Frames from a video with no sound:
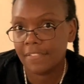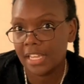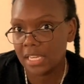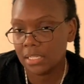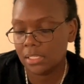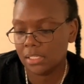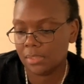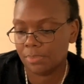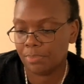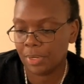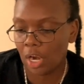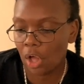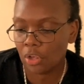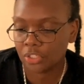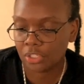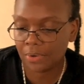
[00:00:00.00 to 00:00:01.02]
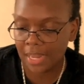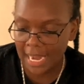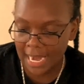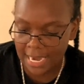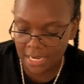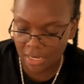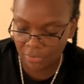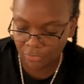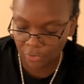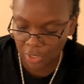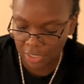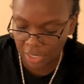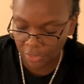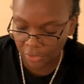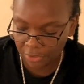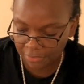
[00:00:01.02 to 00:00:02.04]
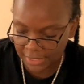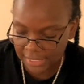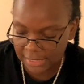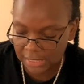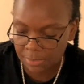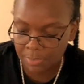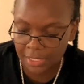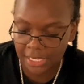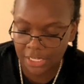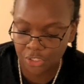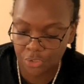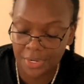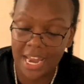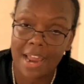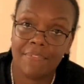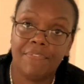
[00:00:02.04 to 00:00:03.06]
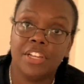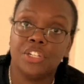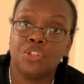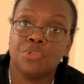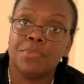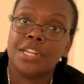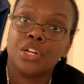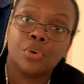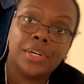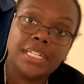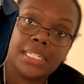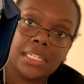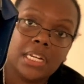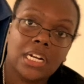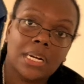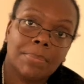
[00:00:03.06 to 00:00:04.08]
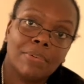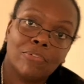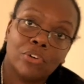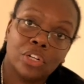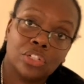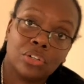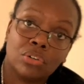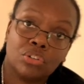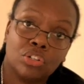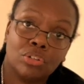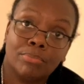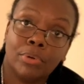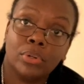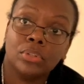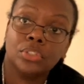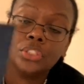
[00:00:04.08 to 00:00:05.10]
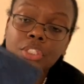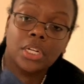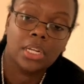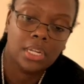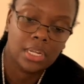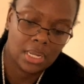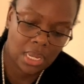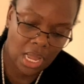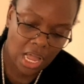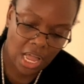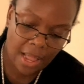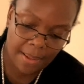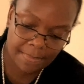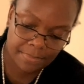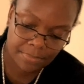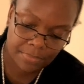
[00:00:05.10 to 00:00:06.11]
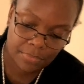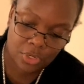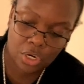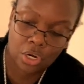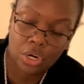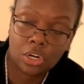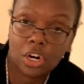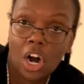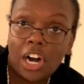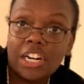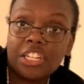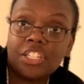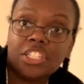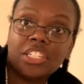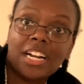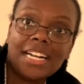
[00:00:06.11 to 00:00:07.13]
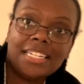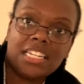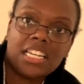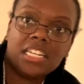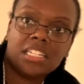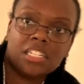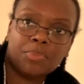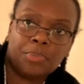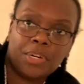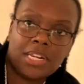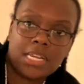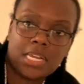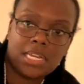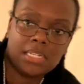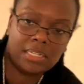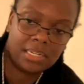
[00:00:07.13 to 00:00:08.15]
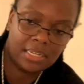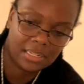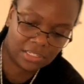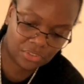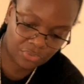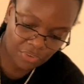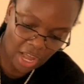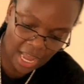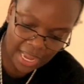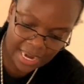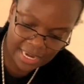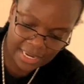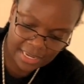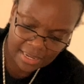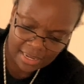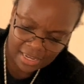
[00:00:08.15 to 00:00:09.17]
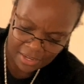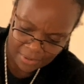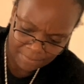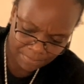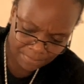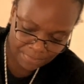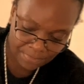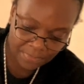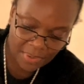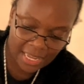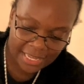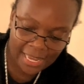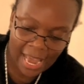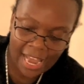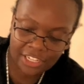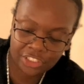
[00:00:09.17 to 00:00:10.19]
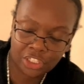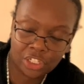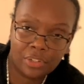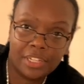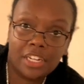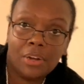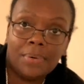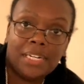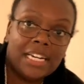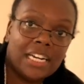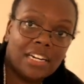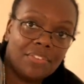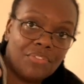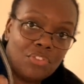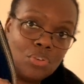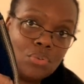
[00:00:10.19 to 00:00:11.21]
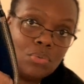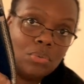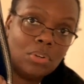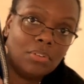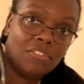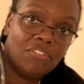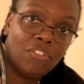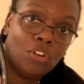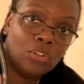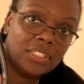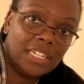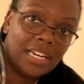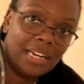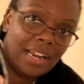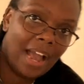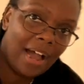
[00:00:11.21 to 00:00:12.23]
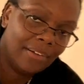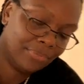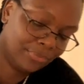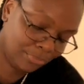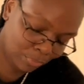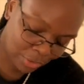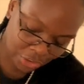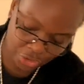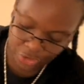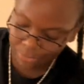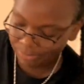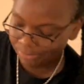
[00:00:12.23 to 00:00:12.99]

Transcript: this, but also hate it for another reason because you can't fit too many coins in here before it starts to bulge. Um, your cards and your IDs is pretty easy and that's fine. Cash can only go in here if you fold it in half, which